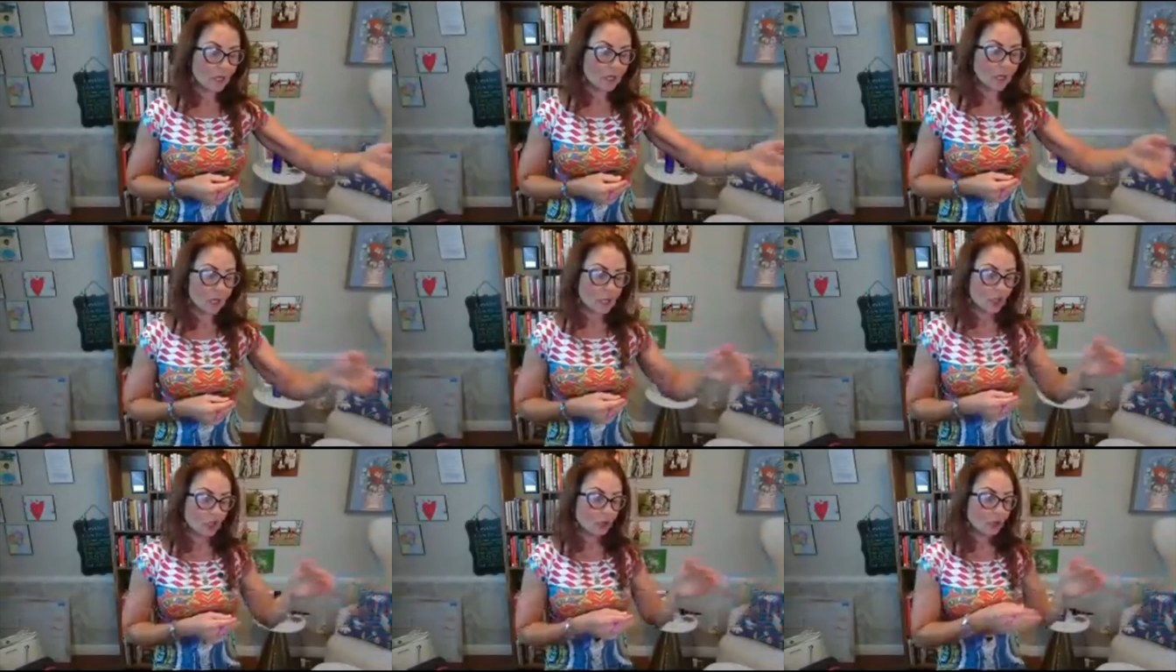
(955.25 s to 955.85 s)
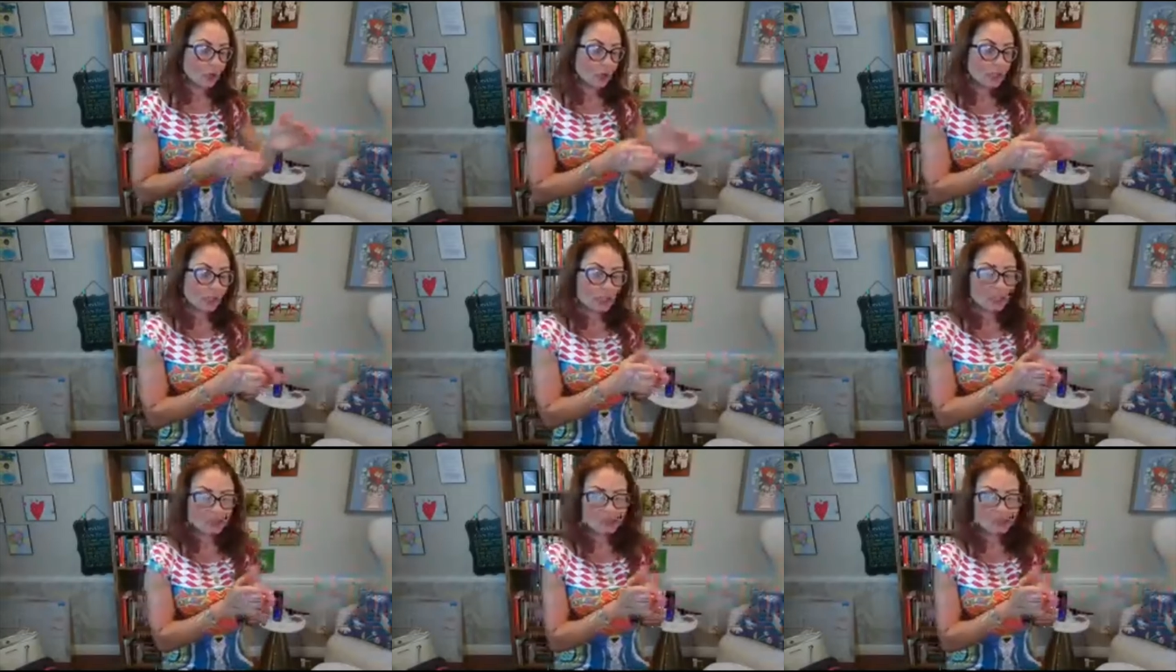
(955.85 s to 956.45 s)
You are not
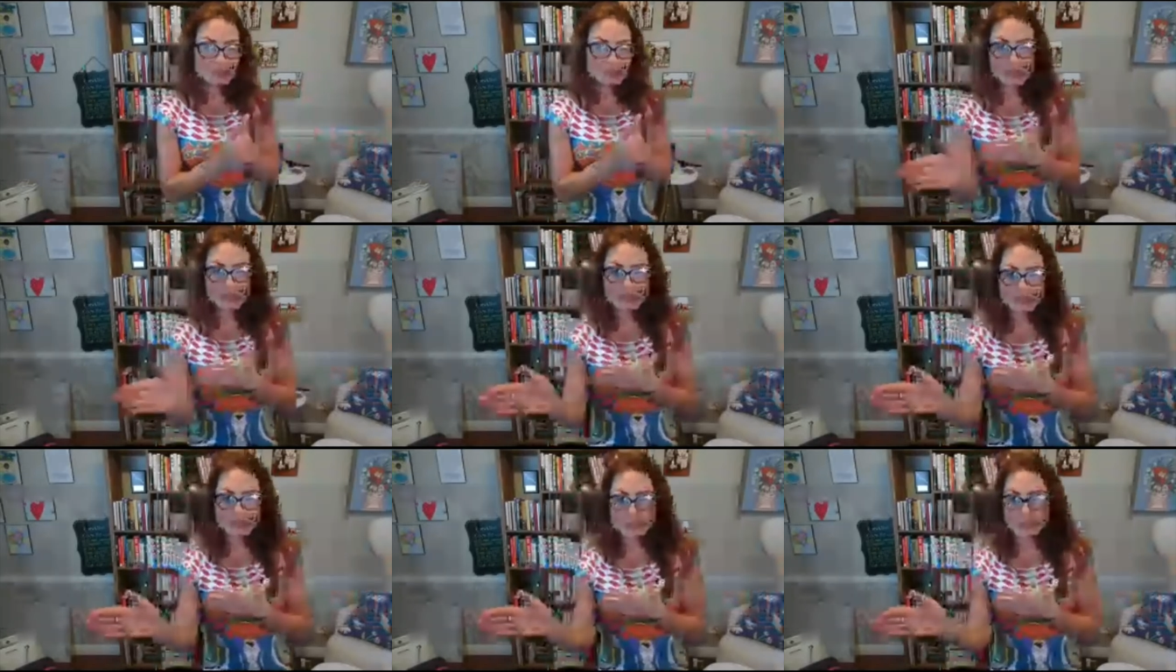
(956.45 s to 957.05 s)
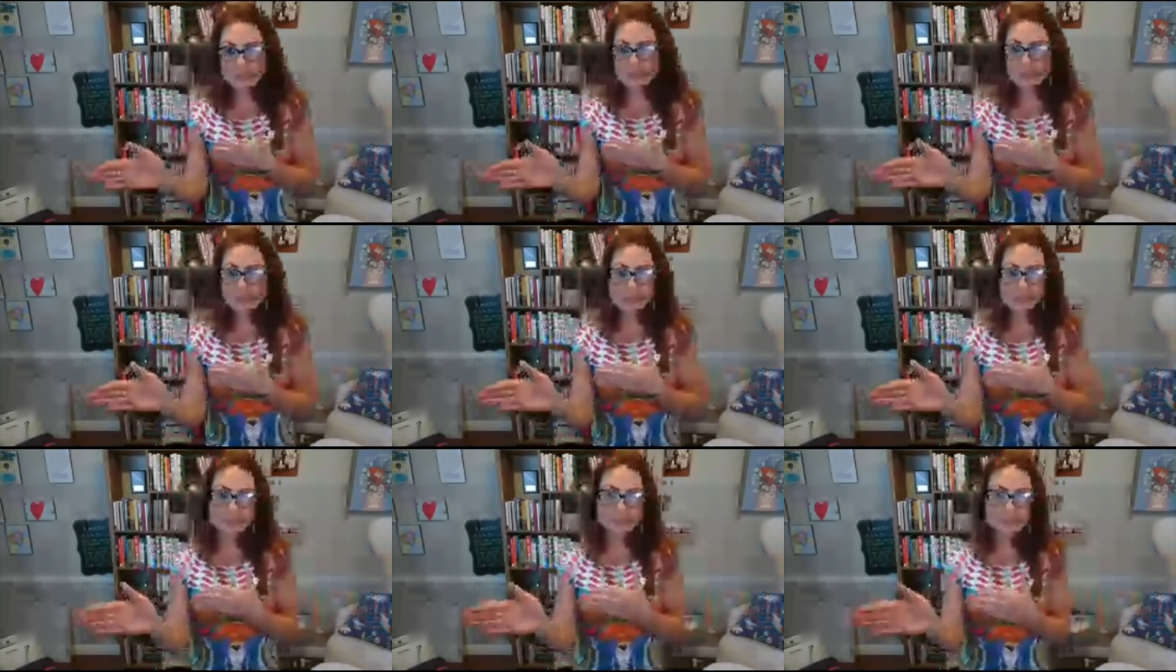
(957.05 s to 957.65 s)
the same person
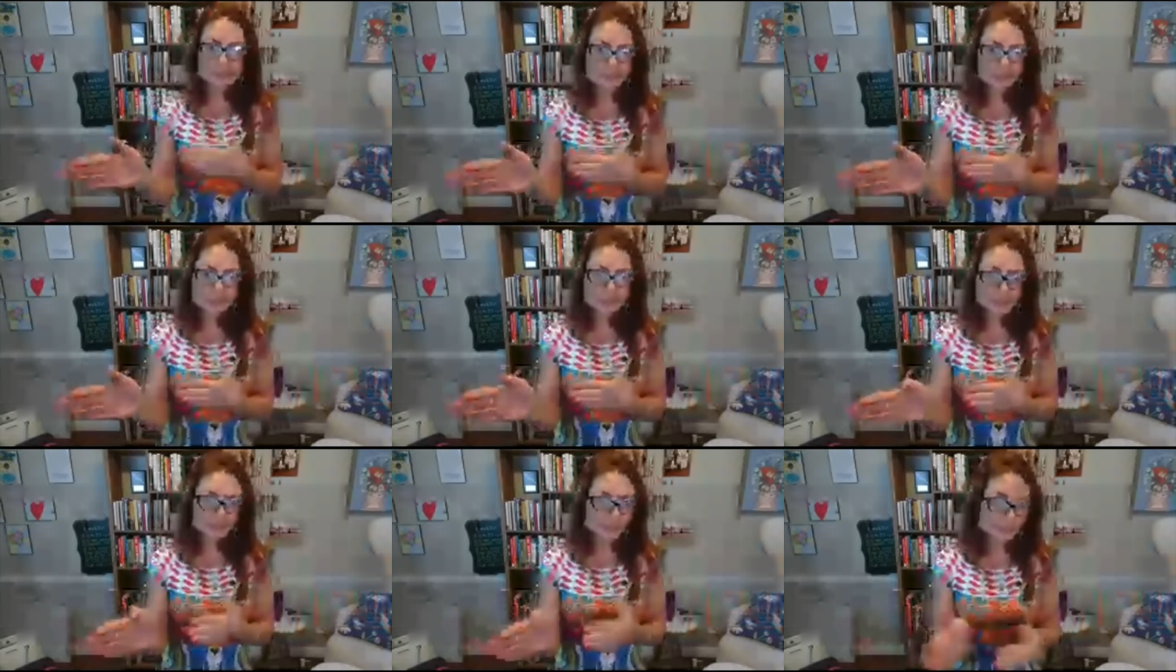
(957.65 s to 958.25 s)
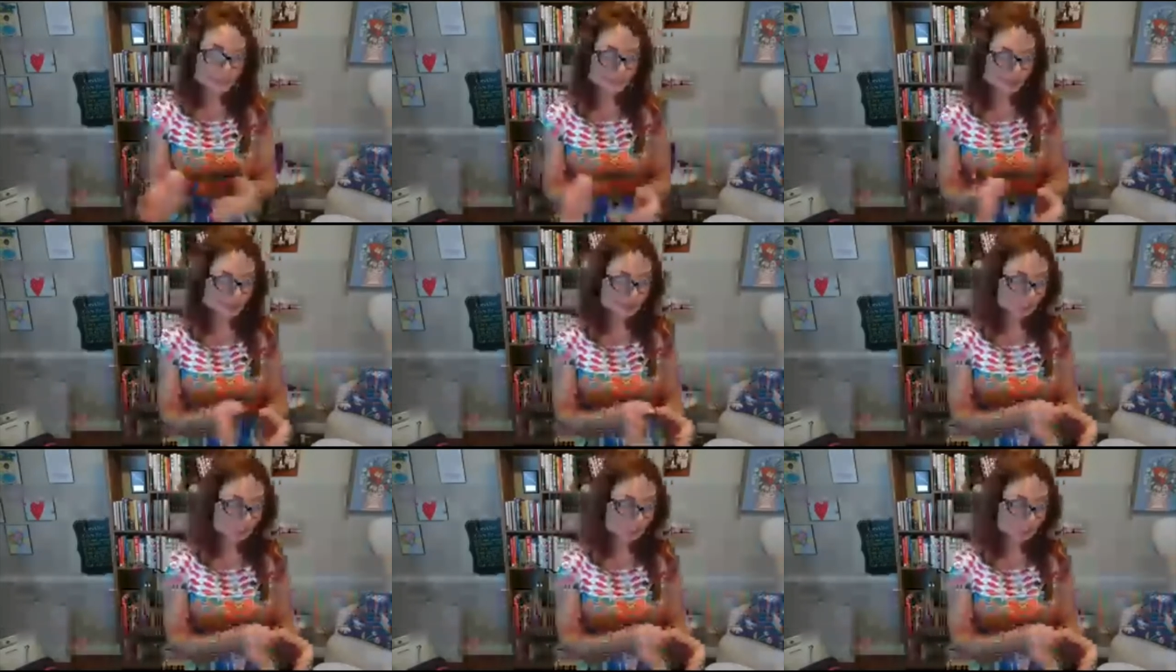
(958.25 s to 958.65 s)
as you were